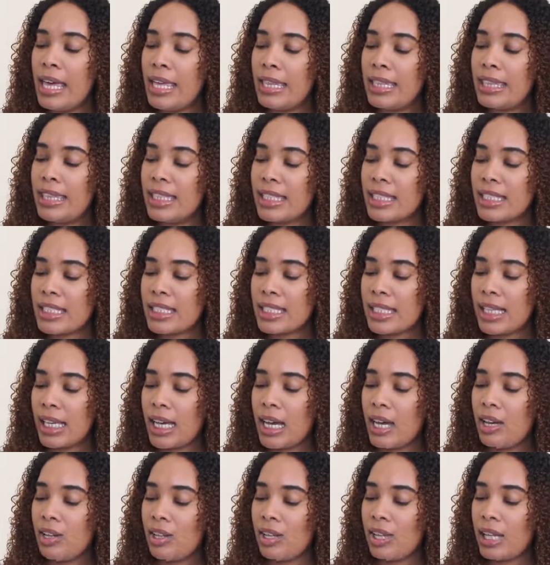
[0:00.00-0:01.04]
This
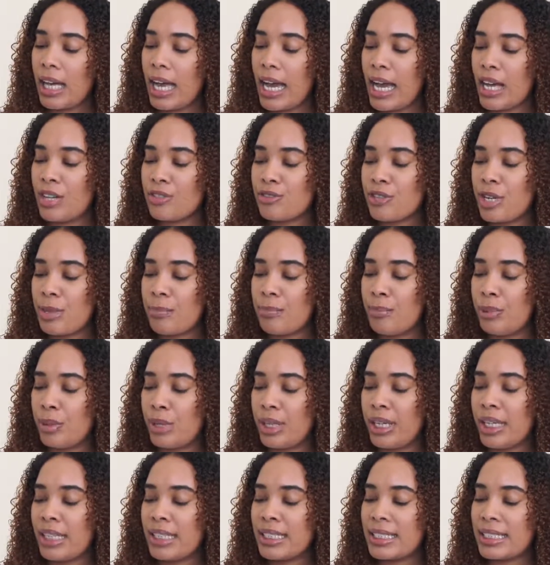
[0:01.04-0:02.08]
hydrate
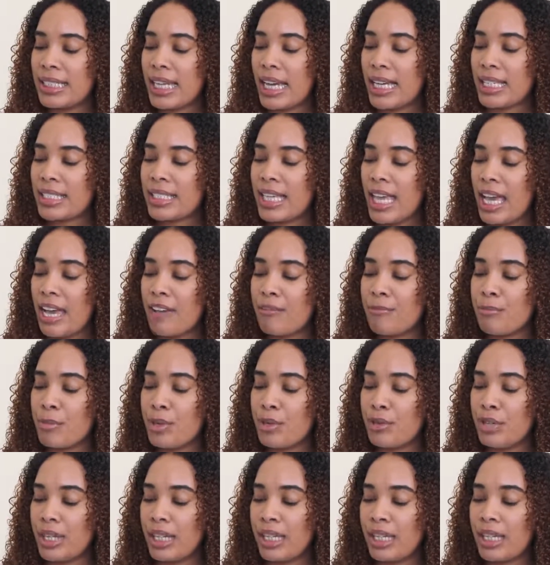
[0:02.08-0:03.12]
pudding does have
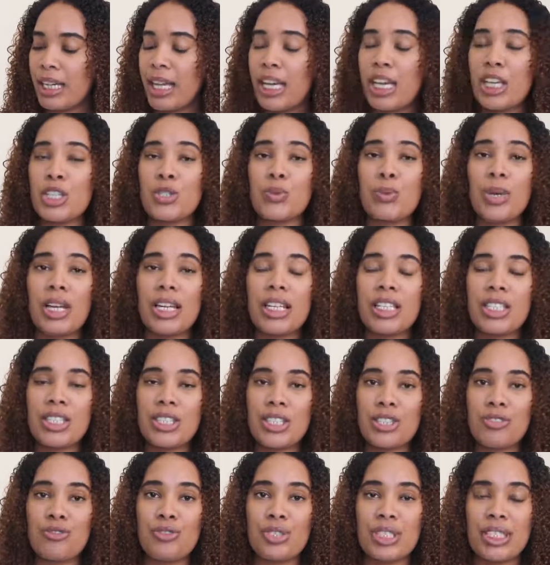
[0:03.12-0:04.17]
moringa as well as
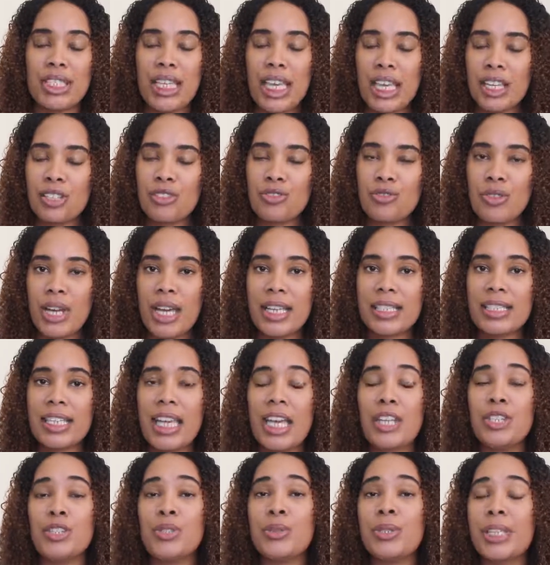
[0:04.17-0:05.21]
citrus
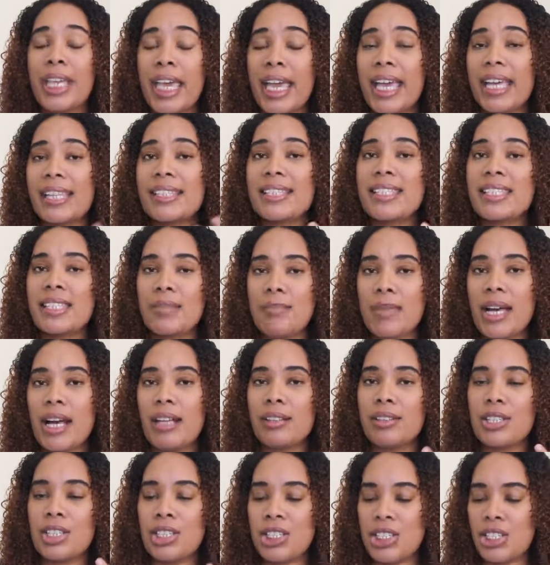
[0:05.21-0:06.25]
extract and you can
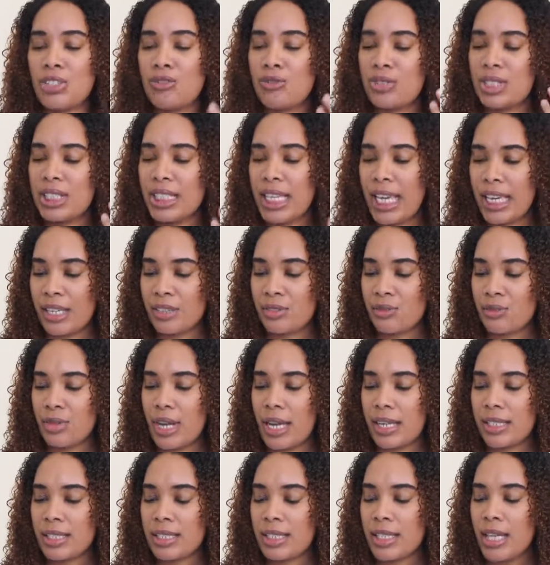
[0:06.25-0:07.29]
smell the citrus
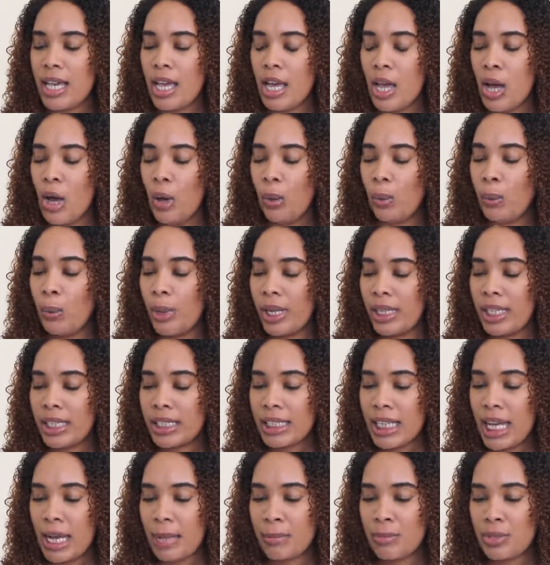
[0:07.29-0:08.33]
extract. When
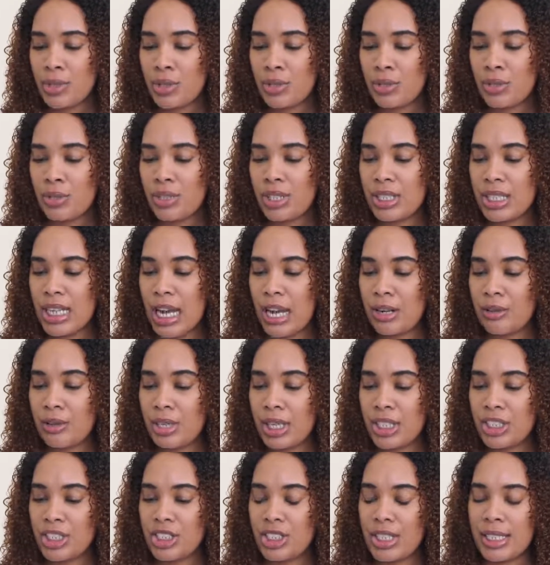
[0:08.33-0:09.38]
it comes to the
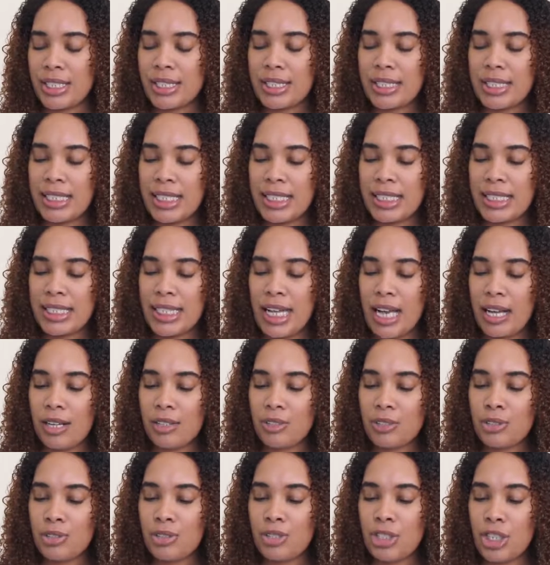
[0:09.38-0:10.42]
directions, it
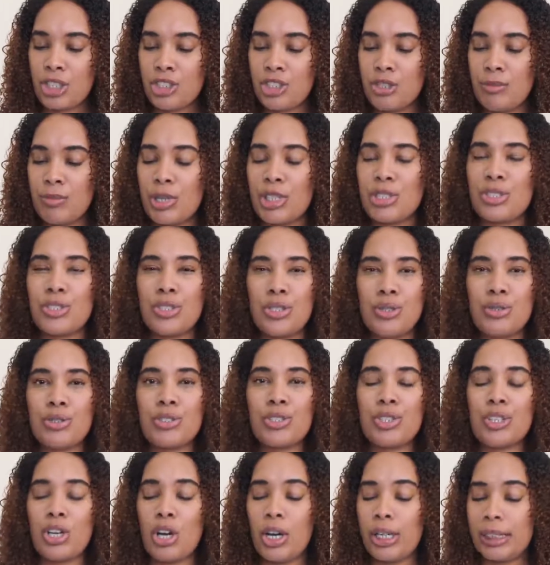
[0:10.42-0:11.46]
tells you that you must use
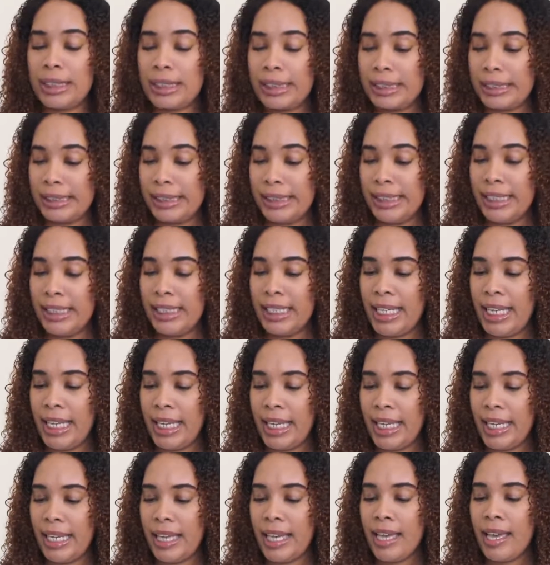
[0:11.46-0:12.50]
it on clean
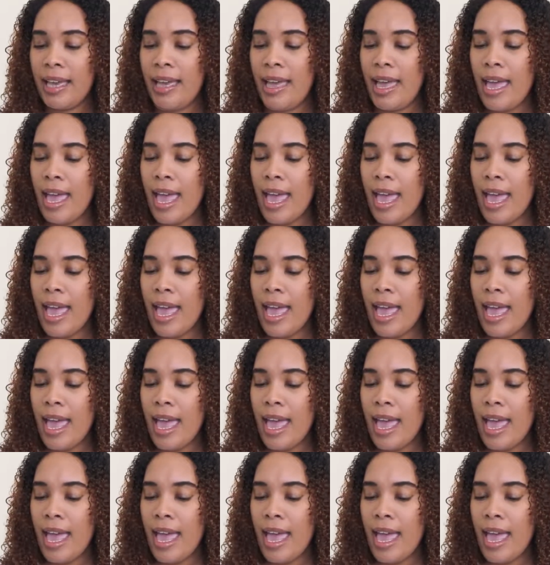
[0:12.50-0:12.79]
hair